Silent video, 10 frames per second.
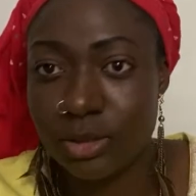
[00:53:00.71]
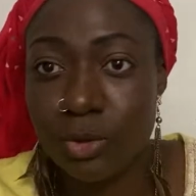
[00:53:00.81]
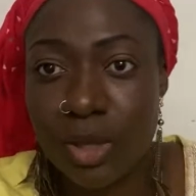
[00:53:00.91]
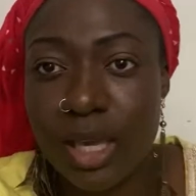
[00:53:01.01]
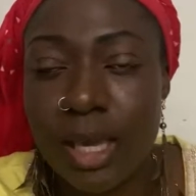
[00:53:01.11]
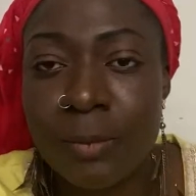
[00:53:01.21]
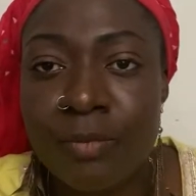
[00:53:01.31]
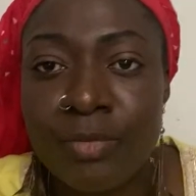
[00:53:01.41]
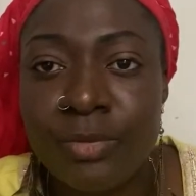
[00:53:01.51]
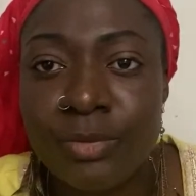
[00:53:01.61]
Okay.
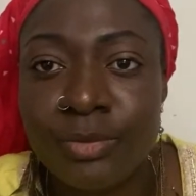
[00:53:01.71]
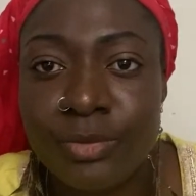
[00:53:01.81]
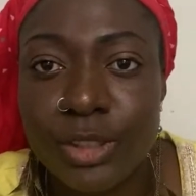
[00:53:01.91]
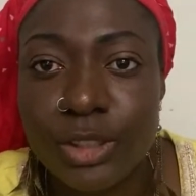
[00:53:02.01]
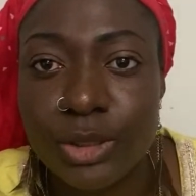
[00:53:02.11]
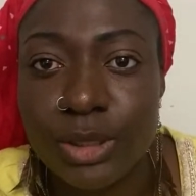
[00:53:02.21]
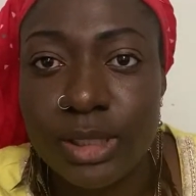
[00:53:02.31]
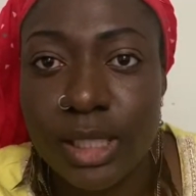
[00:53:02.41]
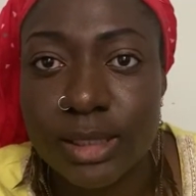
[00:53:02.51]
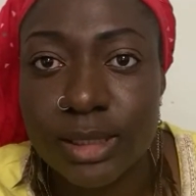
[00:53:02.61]
So
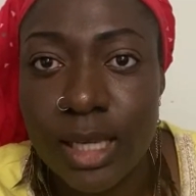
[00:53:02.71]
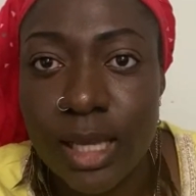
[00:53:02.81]
yes.